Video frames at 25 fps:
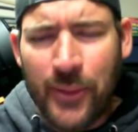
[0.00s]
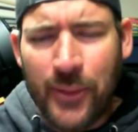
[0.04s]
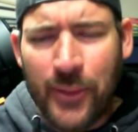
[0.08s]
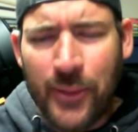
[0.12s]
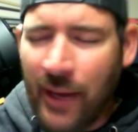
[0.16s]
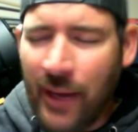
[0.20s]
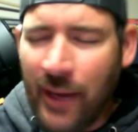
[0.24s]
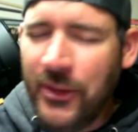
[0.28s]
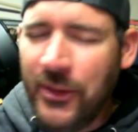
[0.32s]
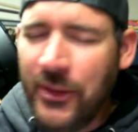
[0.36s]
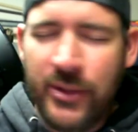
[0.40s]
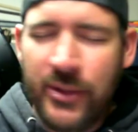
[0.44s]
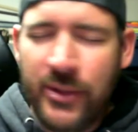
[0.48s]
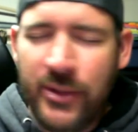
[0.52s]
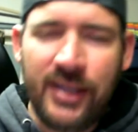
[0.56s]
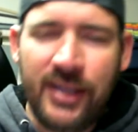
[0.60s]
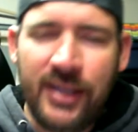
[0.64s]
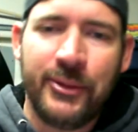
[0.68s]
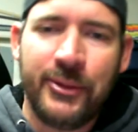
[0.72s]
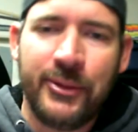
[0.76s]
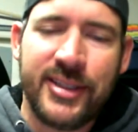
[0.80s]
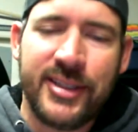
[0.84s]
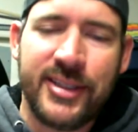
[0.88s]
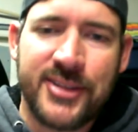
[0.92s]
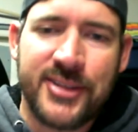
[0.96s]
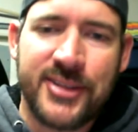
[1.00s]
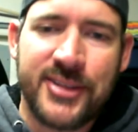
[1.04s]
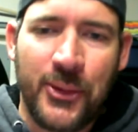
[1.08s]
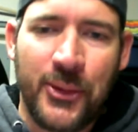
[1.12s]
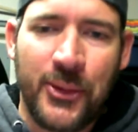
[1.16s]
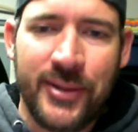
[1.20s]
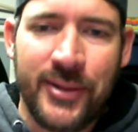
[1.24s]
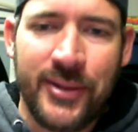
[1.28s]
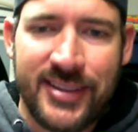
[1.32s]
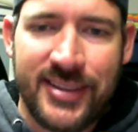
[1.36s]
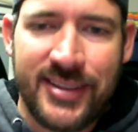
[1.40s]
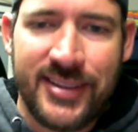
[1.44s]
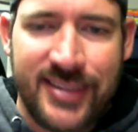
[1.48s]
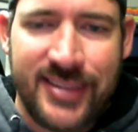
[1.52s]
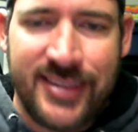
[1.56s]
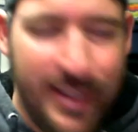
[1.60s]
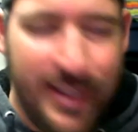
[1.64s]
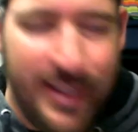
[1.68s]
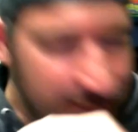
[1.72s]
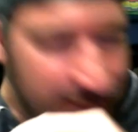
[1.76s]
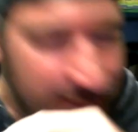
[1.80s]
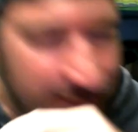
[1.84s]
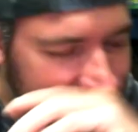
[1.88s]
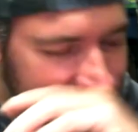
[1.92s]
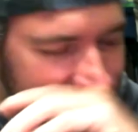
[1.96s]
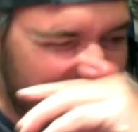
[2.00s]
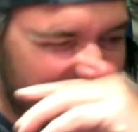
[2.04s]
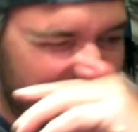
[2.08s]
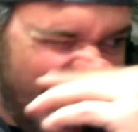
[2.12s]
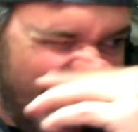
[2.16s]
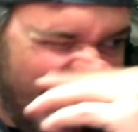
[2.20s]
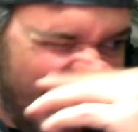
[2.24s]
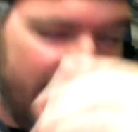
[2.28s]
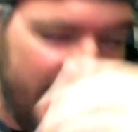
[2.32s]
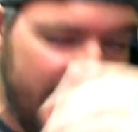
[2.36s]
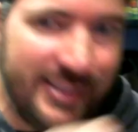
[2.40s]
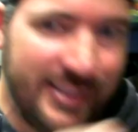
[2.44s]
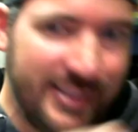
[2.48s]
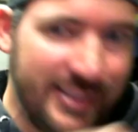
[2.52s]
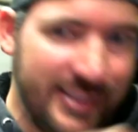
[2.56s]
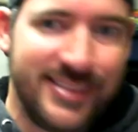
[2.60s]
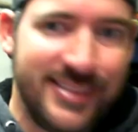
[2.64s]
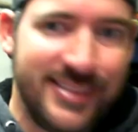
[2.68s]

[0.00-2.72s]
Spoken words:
How are you dealing with this cold in this state? It's ridiculous.